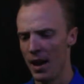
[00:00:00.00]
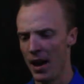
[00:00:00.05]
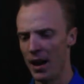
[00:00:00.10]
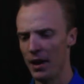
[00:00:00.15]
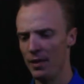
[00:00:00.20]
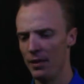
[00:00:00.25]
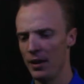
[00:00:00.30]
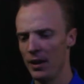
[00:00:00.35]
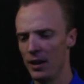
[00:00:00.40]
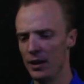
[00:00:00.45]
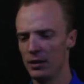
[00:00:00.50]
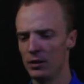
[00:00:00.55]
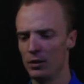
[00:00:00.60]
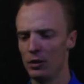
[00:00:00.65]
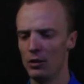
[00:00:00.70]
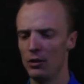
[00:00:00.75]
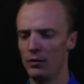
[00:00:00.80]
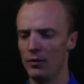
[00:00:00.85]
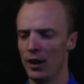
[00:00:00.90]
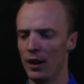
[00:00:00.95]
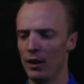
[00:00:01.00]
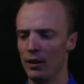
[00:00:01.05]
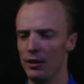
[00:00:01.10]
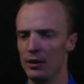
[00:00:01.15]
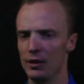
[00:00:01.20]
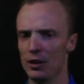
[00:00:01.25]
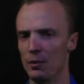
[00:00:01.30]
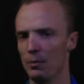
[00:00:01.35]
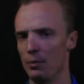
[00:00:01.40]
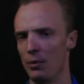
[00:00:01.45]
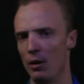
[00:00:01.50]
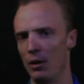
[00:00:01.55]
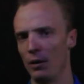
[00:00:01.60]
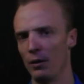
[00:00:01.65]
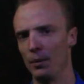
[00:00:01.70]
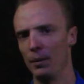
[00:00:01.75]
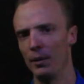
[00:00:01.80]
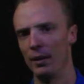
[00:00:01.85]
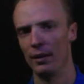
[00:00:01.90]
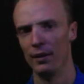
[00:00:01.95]
and these two values are
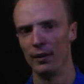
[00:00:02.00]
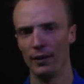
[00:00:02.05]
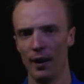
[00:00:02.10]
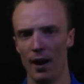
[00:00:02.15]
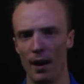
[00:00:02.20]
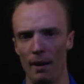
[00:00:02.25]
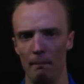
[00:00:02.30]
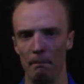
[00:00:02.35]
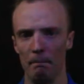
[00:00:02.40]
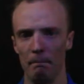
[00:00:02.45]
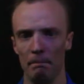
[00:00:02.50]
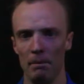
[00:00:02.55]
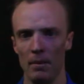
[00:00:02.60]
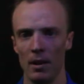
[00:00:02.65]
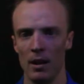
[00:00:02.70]
approximately the same.